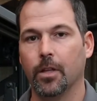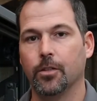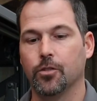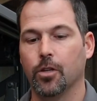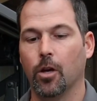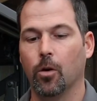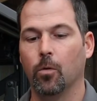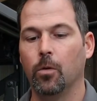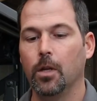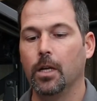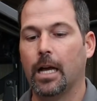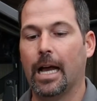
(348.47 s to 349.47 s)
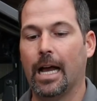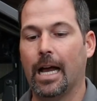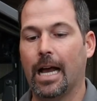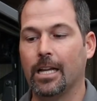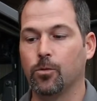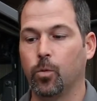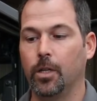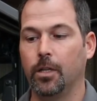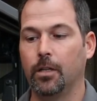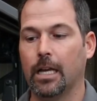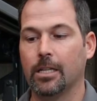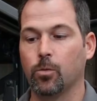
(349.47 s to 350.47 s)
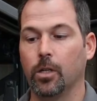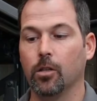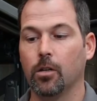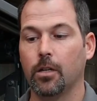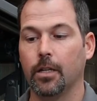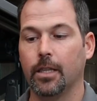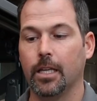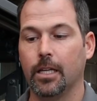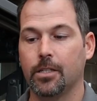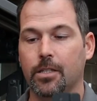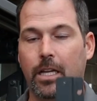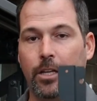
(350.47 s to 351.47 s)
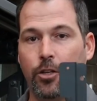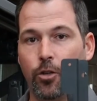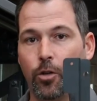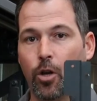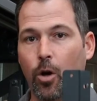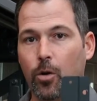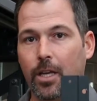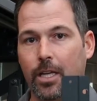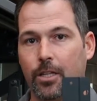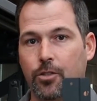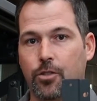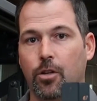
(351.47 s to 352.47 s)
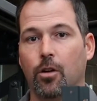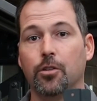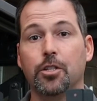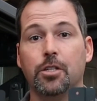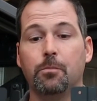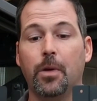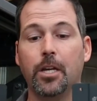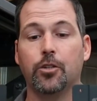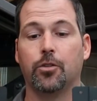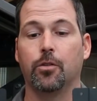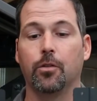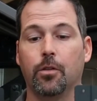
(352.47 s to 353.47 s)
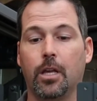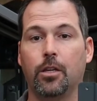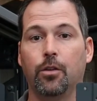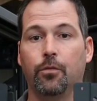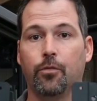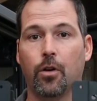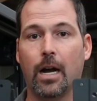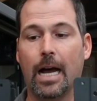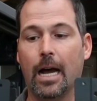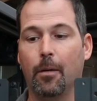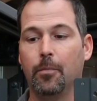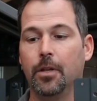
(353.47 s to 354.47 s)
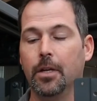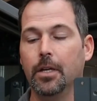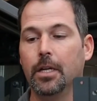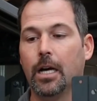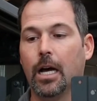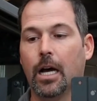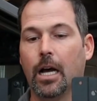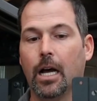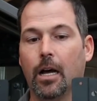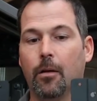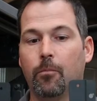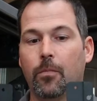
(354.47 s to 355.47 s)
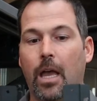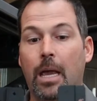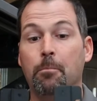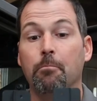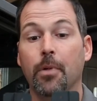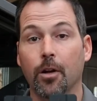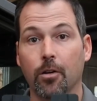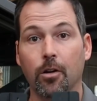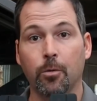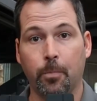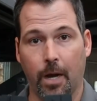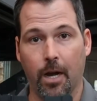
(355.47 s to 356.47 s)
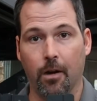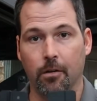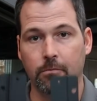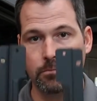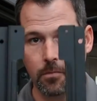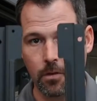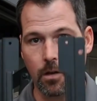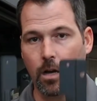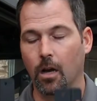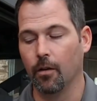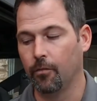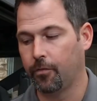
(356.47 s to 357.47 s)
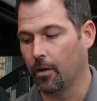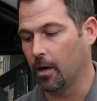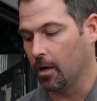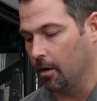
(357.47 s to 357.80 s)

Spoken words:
And so as we look at this and you go to install, just make sure that you've grabbed a mirrored pair of